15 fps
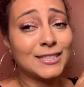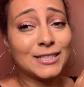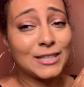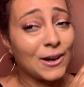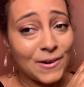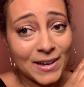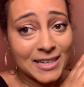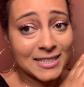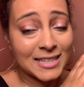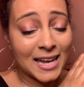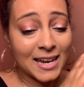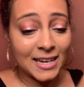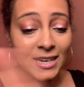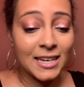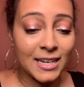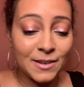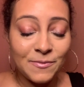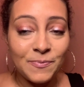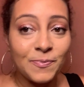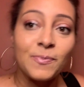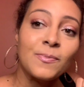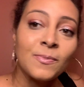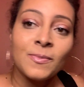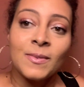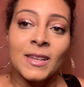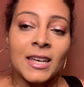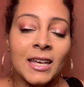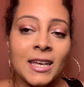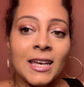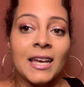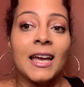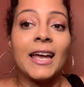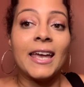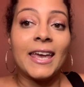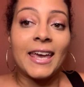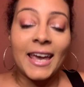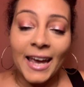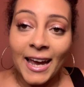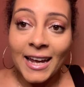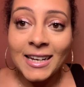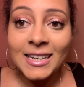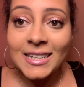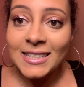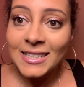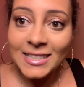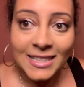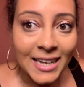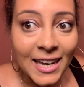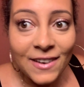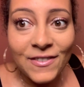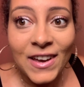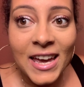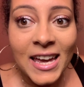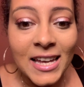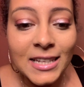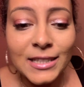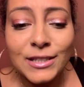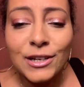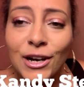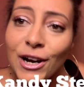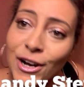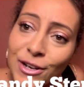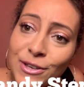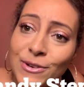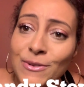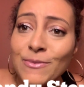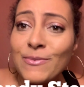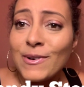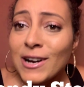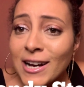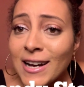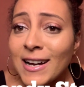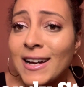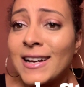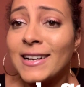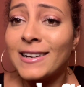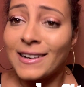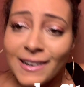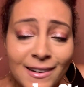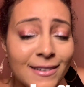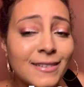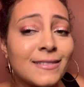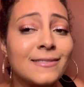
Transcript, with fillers: so excited, Candy Stevens. Girl, you won, girl.